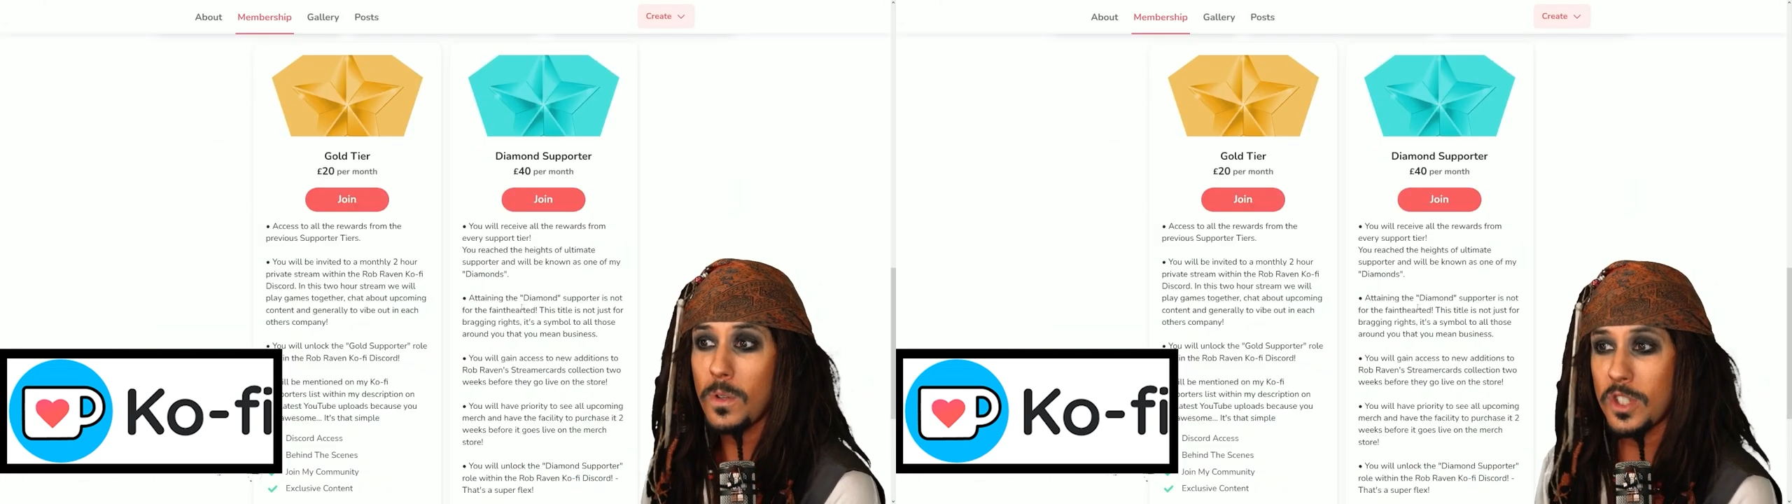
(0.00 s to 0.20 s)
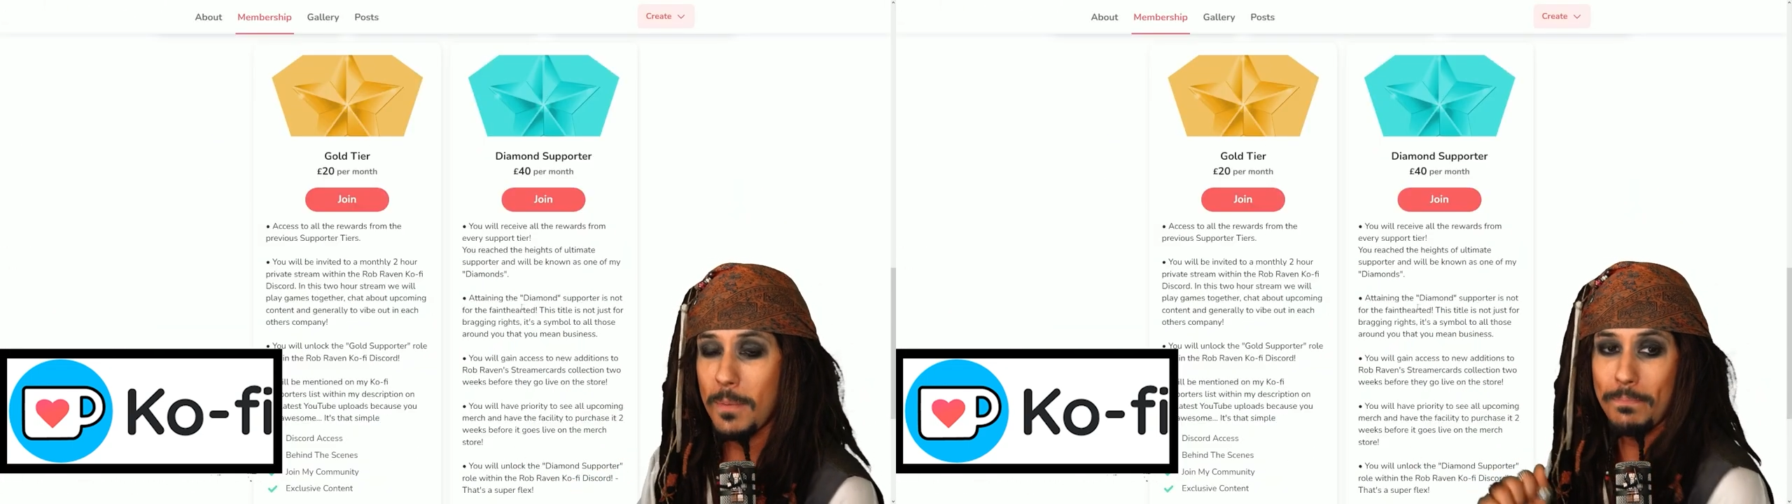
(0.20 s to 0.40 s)

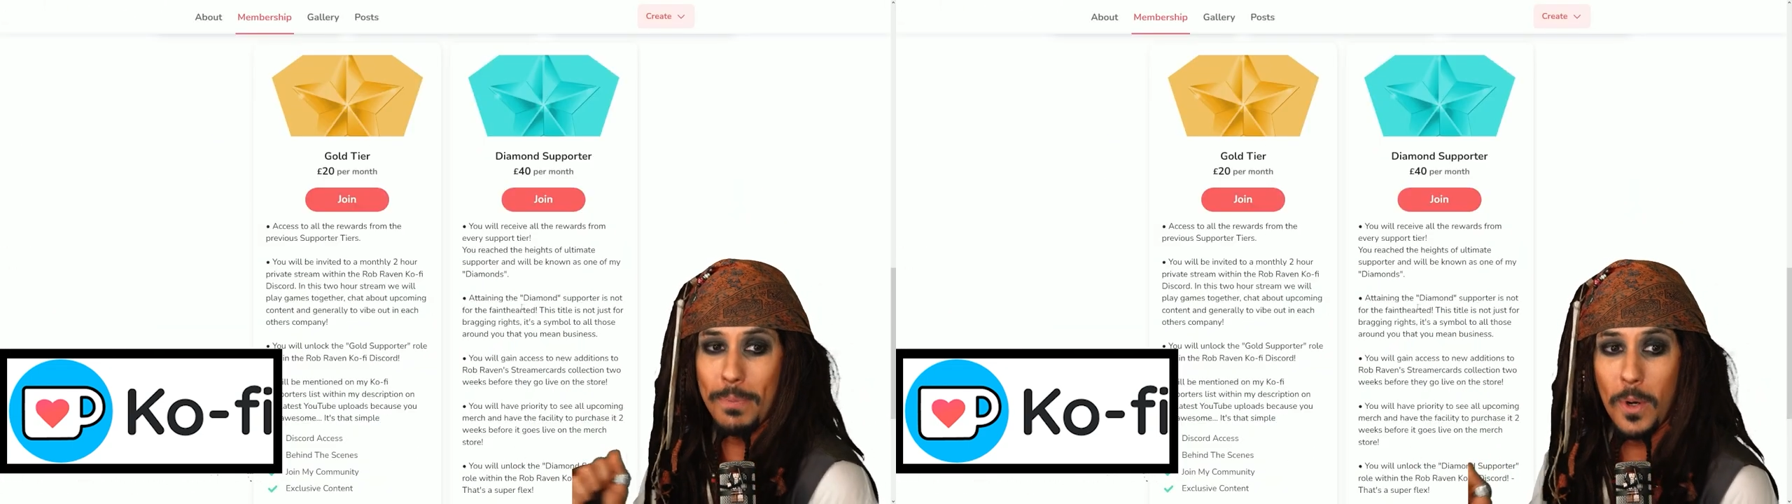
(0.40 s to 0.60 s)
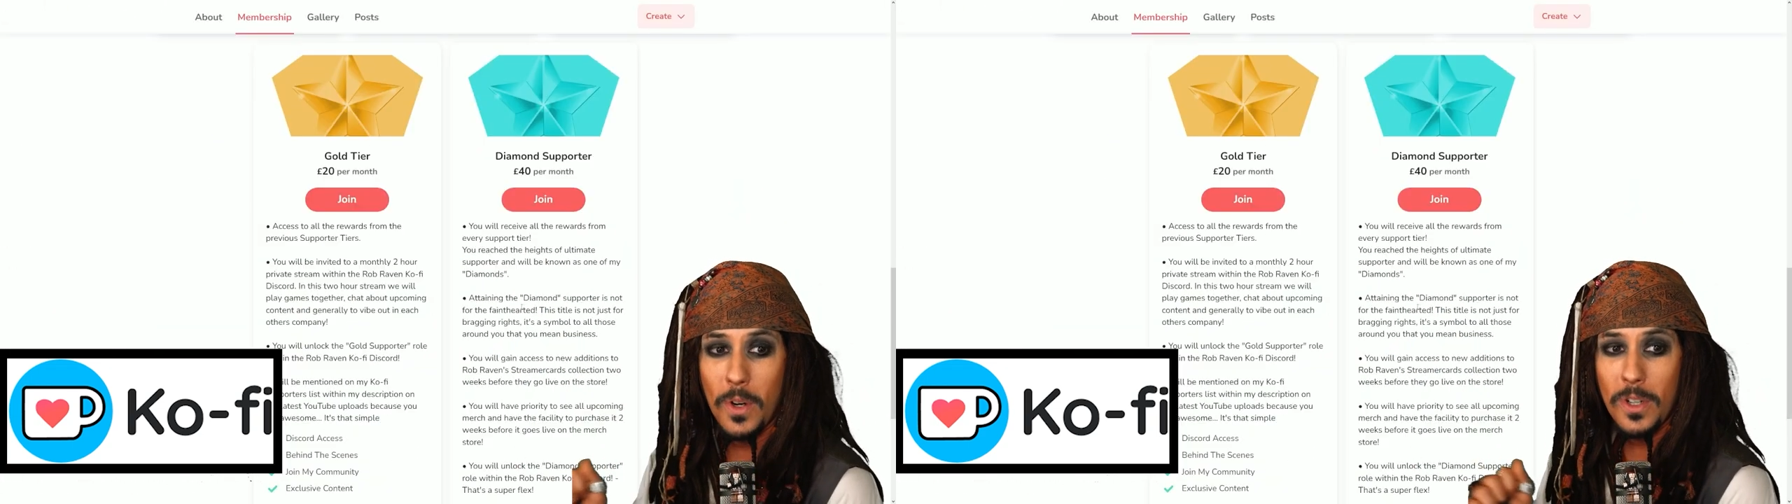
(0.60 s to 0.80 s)

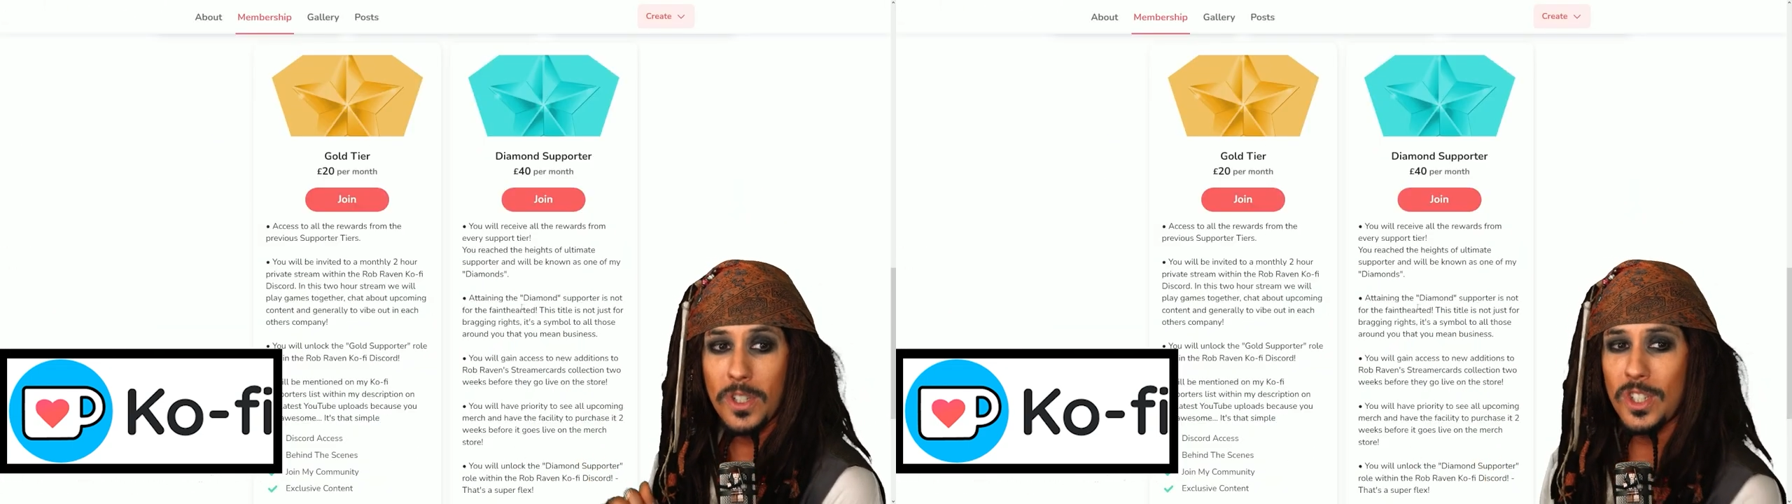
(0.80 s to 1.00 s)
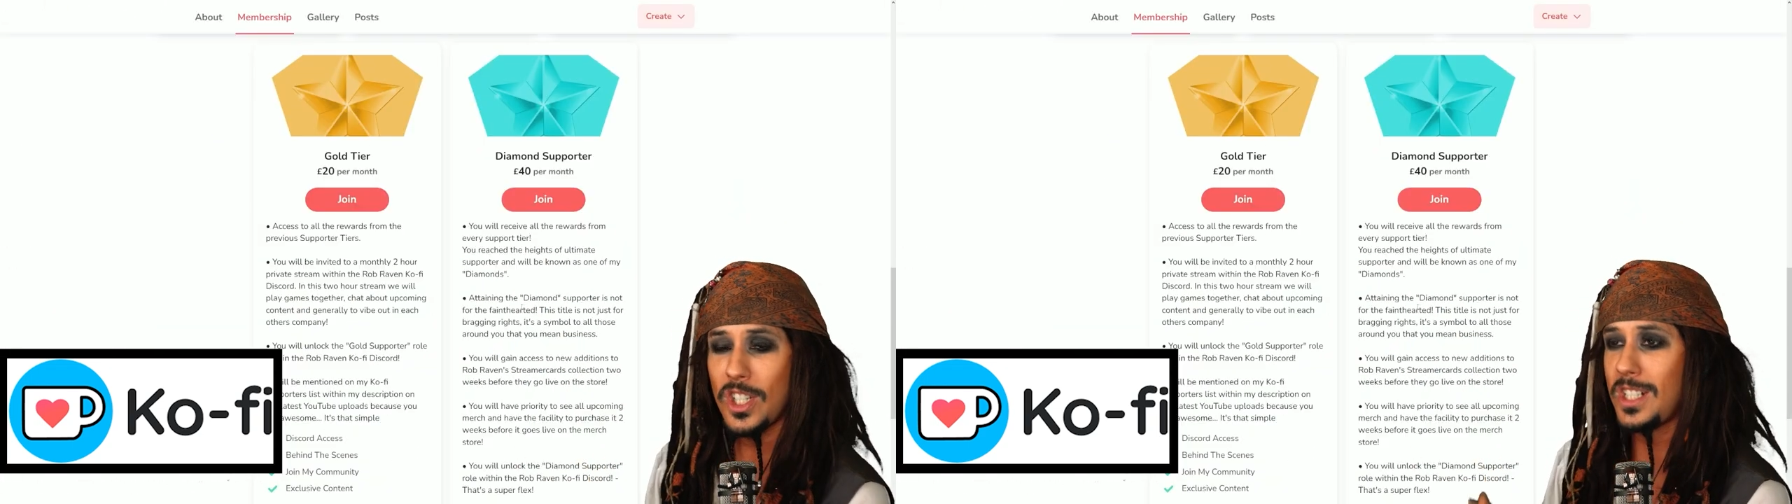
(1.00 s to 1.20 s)

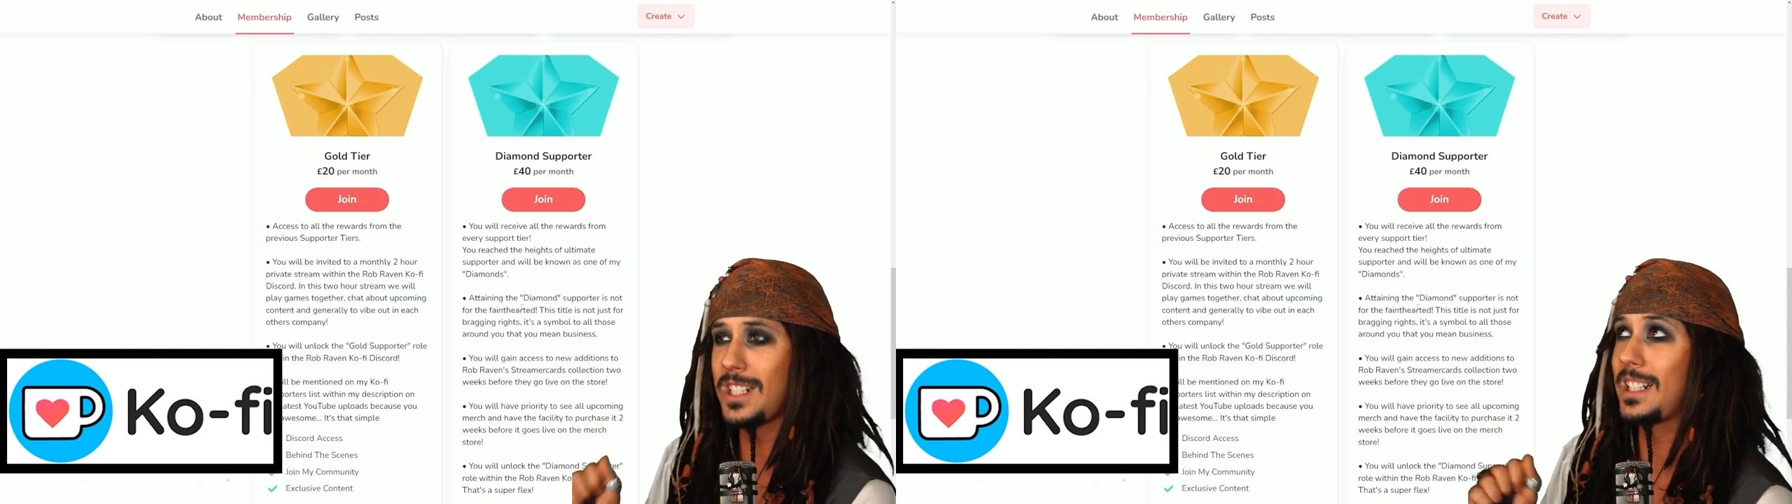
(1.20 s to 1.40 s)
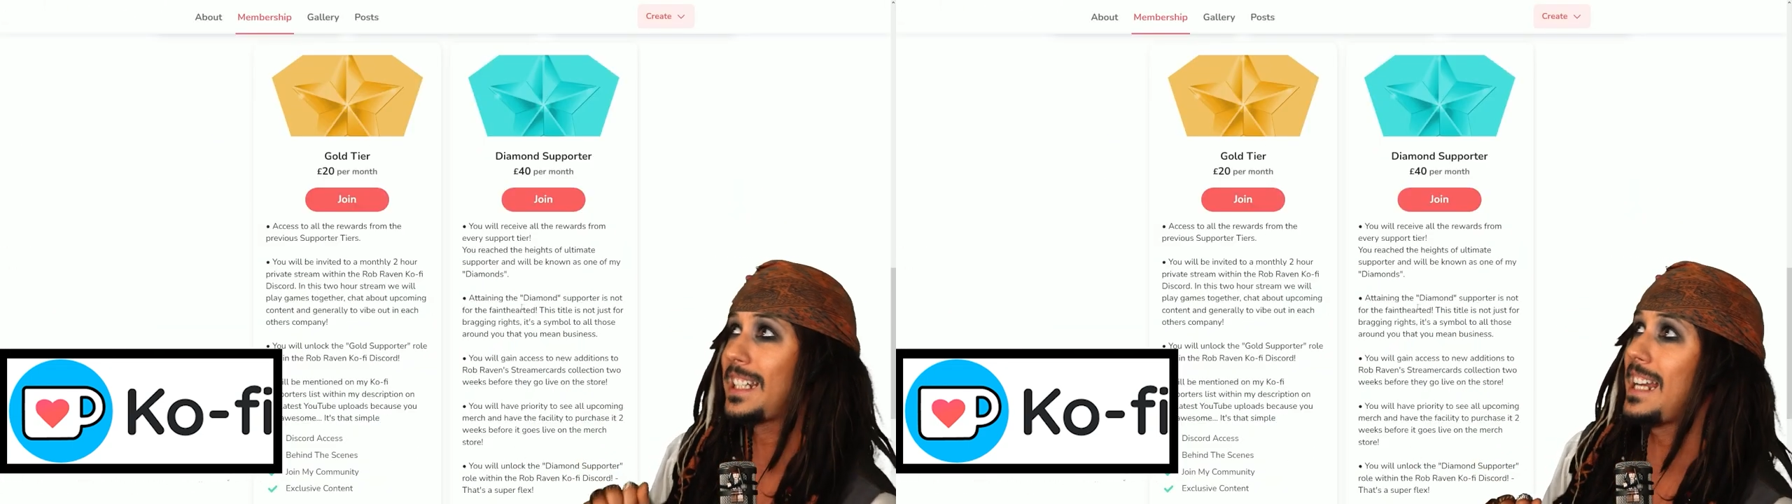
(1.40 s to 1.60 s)
supporter
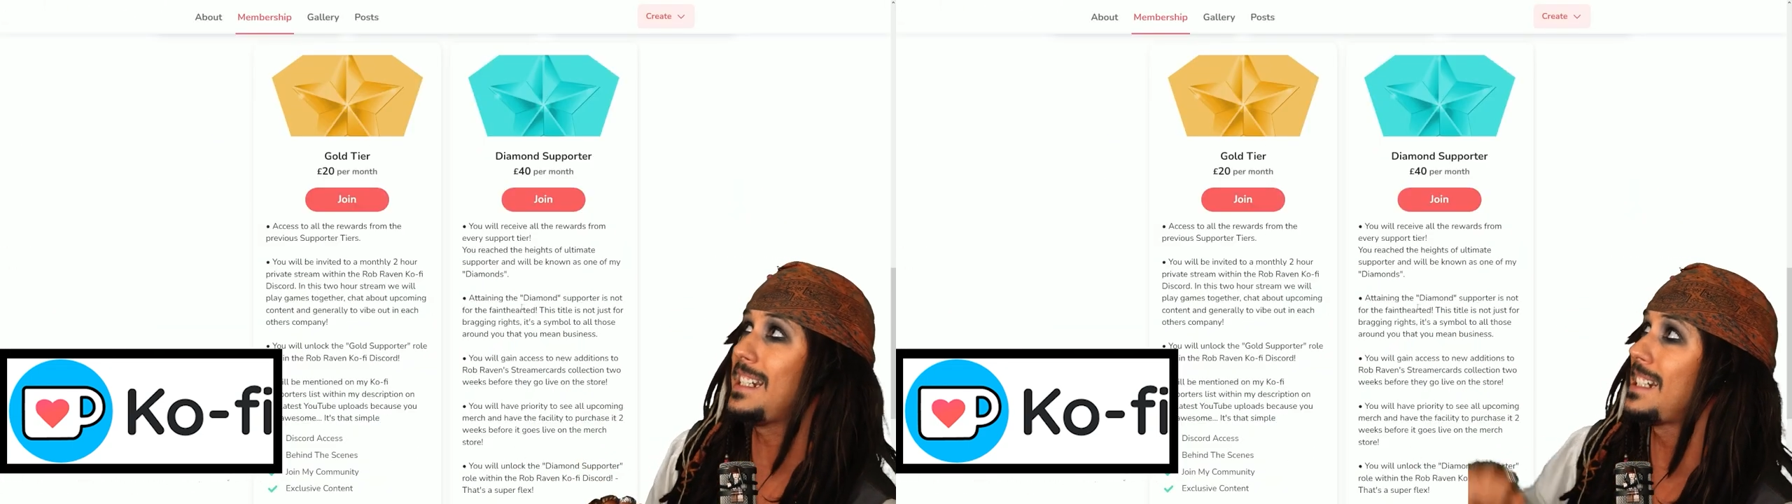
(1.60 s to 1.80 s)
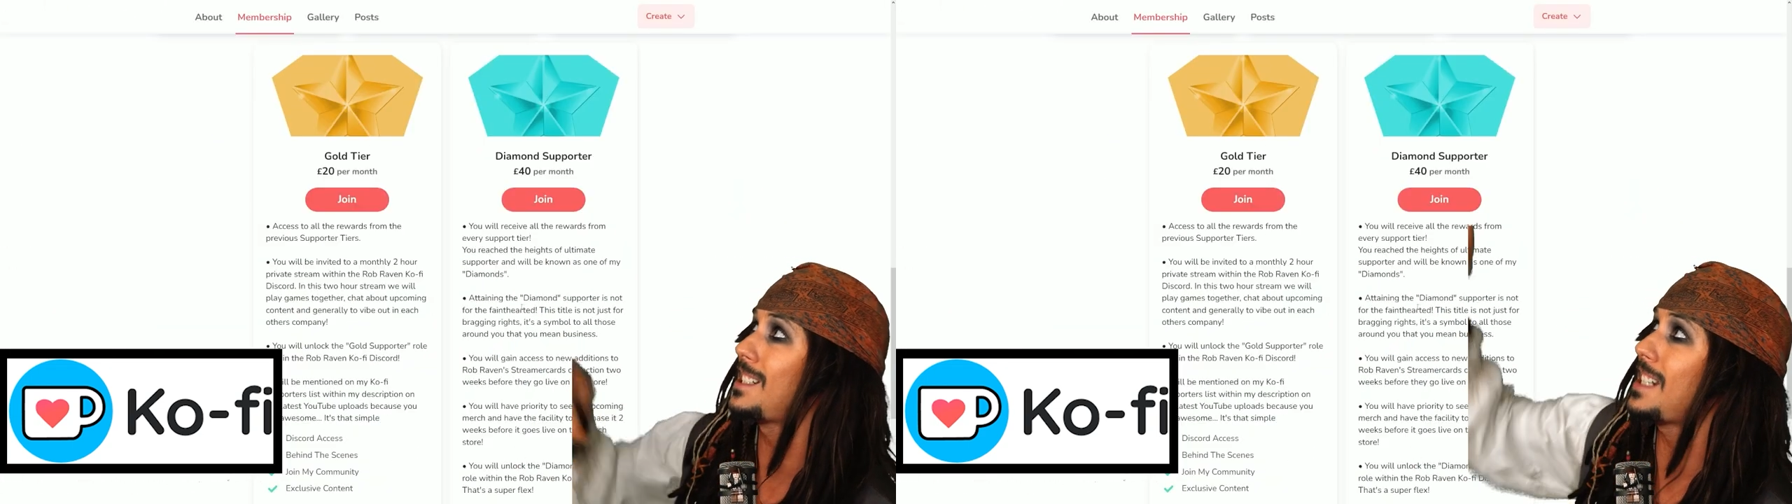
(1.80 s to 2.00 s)
to get the